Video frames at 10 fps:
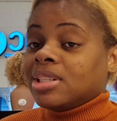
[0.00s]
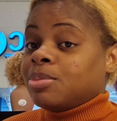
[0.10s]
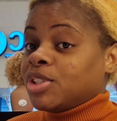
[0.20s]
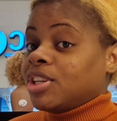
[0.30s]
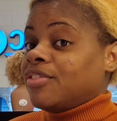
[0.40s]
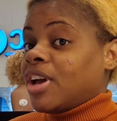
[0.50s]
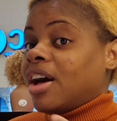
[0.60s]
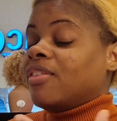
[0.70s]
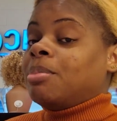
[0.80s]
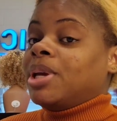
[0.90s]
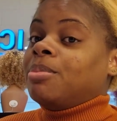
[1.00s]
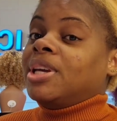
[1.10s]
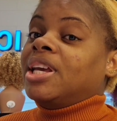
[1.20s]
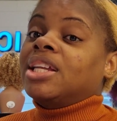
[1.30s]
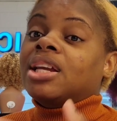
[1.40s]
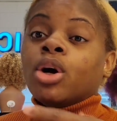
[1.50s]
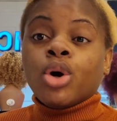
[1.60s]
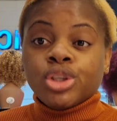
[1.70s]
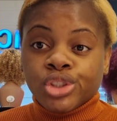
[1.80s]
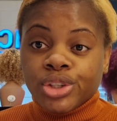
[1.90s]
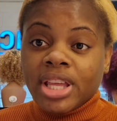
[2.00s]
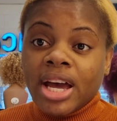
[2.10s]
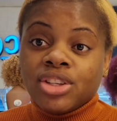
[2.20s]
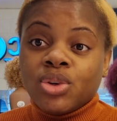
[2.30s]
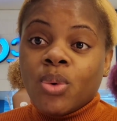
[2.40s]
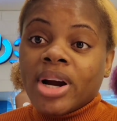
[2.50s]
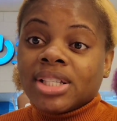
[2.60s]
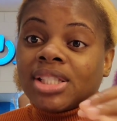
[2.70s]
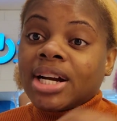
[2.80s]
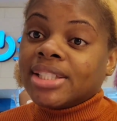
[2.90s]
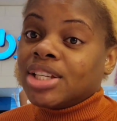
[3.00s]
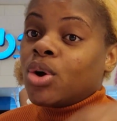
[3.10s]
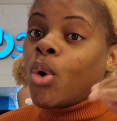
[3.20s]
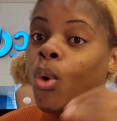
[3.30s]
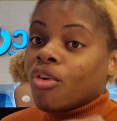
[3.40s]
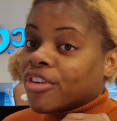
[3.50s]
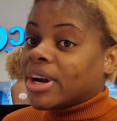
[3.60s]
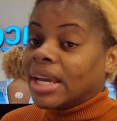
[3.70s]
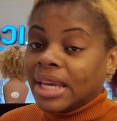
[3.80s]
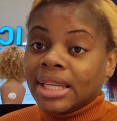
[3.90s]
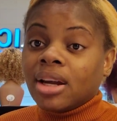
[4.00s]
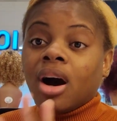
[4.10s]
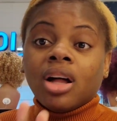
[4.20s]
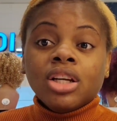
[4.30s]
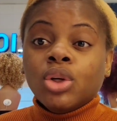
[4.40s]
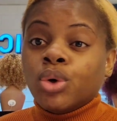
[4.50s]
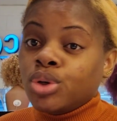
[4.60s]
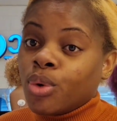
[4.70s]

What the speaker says: especially if you have a baby in a country that you are starting over in all alone,